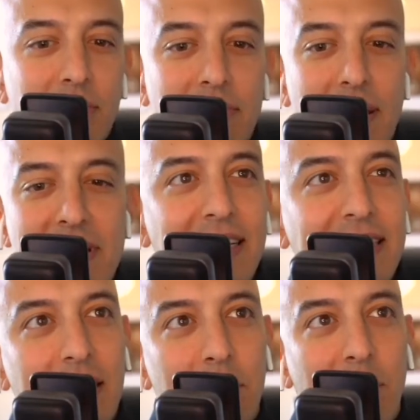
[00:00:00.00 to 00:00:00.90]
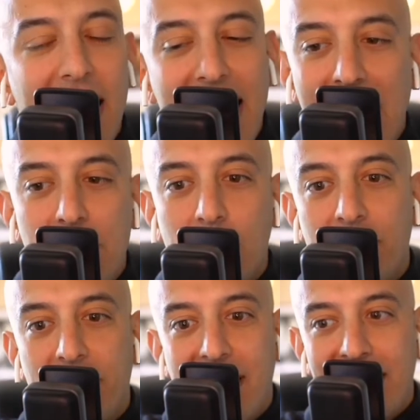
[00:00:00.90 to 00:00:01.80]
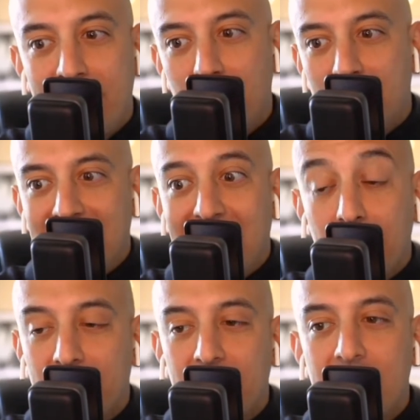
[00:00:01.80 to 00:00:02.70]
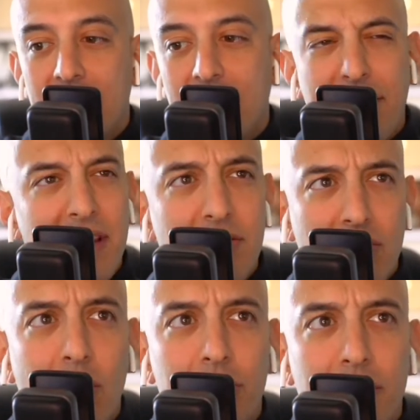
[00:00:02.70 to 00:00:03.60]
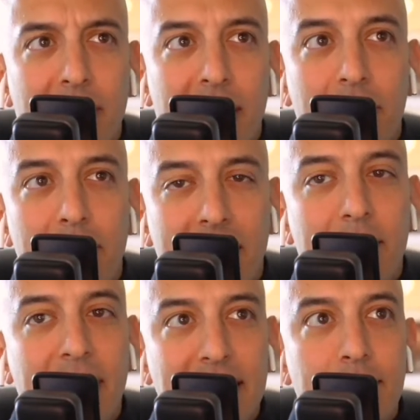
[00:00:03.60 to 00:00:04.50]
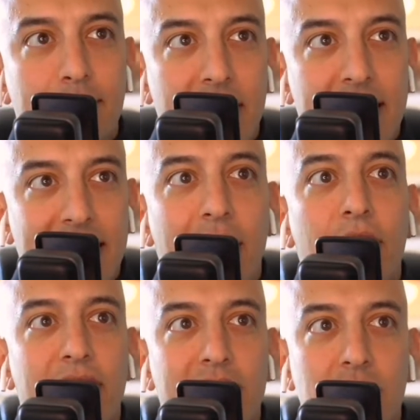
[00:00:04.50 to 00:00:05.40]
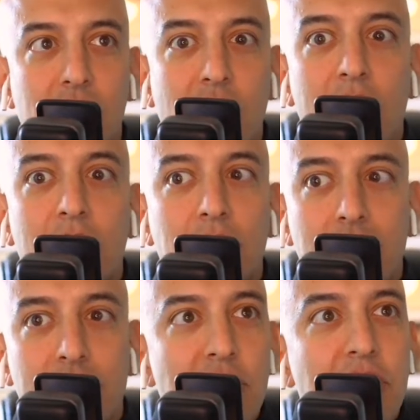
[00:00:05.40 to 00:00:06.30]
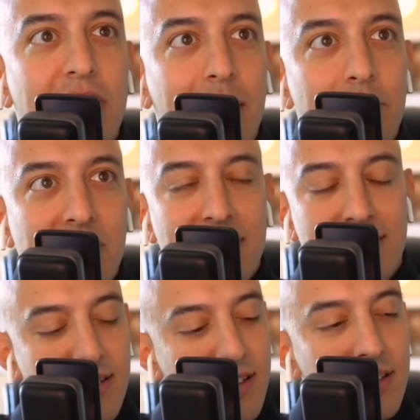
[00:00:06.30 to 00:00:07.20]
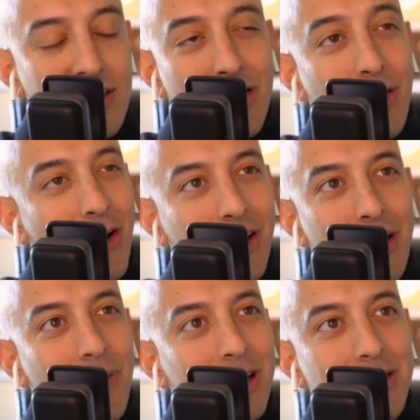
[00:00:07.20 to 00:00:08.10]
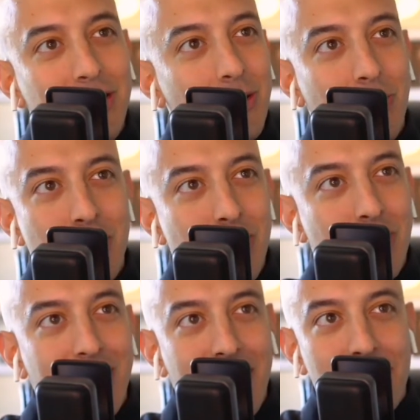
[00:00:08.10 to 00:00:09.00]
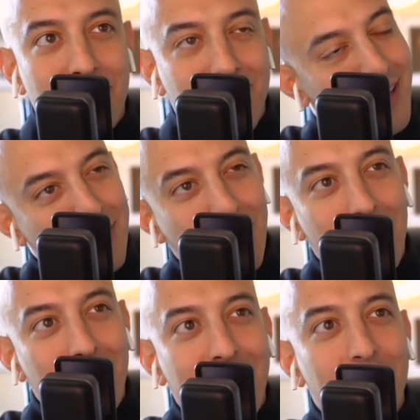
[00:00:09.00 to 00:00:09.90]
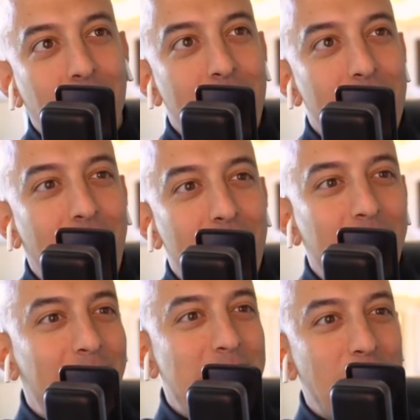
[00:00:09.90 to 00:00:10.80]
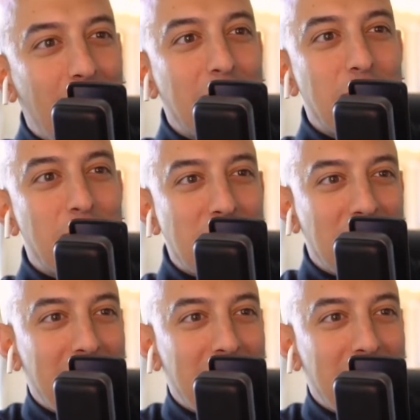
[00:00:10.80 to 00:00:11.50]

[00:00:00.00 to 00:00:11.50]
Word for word: Maybe I have one that I was gifted. I think it's an older model, but I might need to break it out and start doing fishing games because all I wanted to do were shooting games, and that's probably not the right vibe. I should probably do fishing